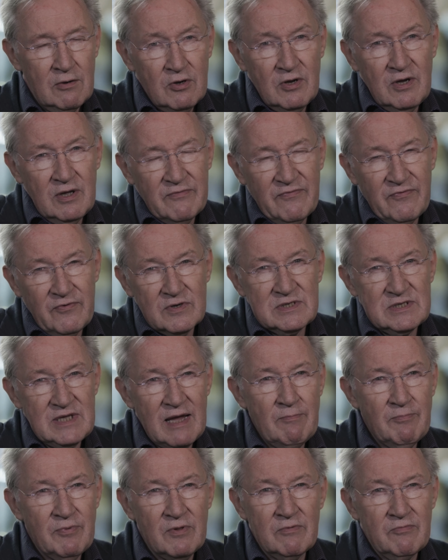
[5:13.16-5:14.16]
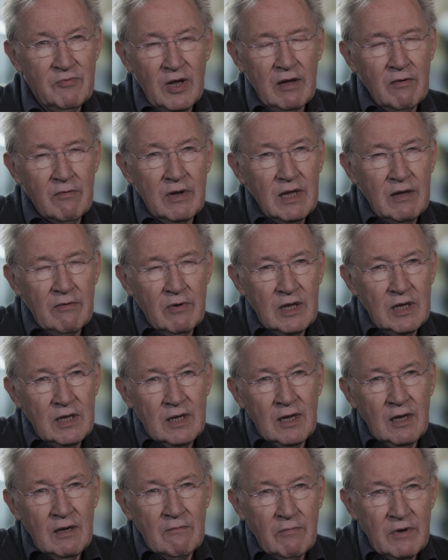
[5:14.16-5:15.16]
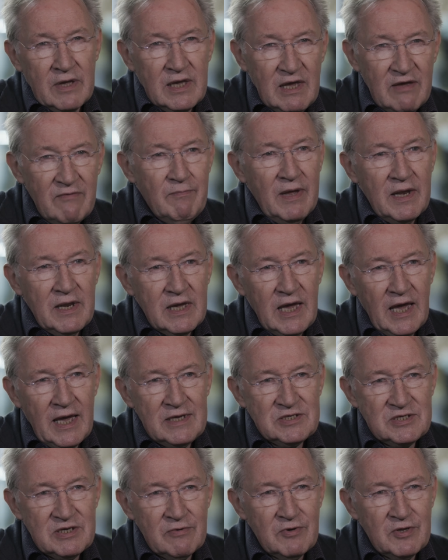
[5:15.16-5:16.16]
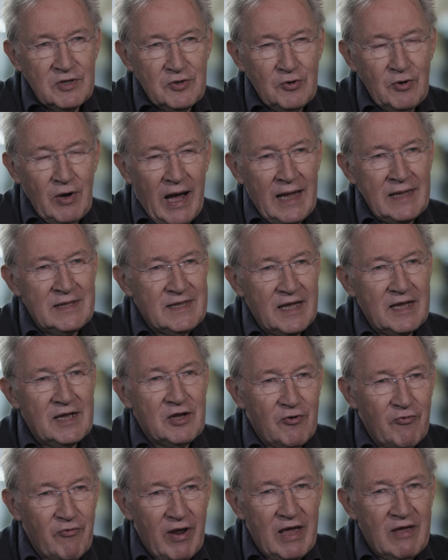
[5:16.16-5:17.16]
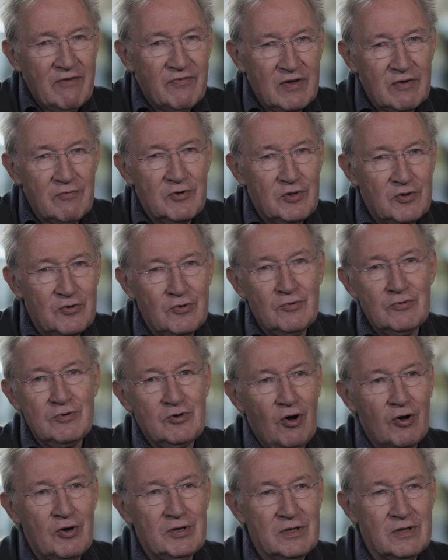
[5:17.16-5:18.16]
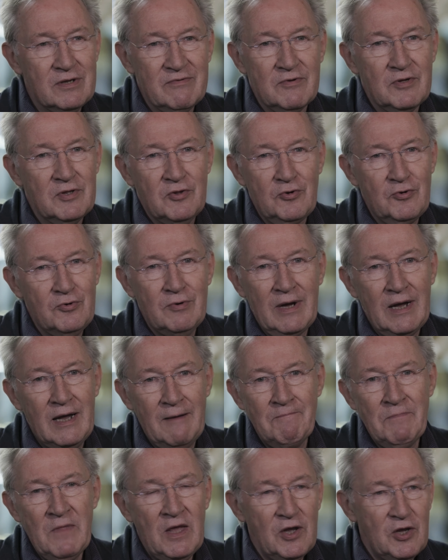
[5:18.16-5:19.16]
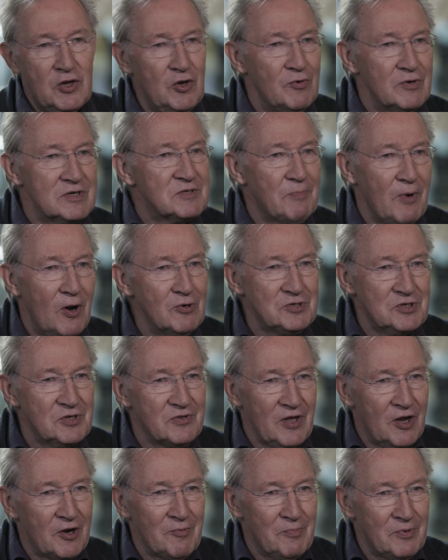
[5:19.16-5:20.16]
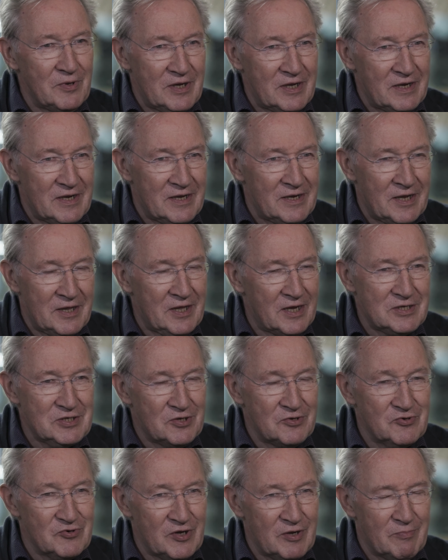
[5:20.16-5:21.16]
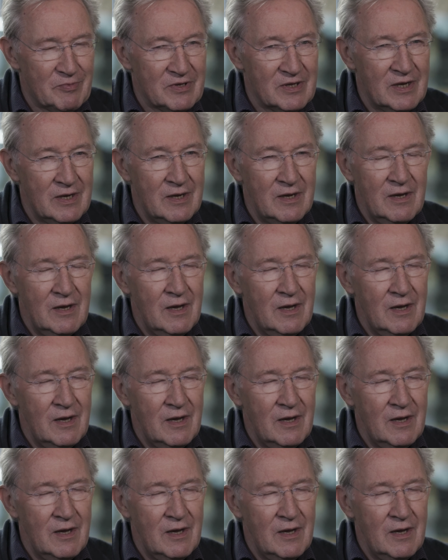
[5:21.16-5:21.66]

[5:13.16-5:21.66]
Look at, for example, we give medication, we do anti-craving, we do cue exposure therapy in addiction treatment.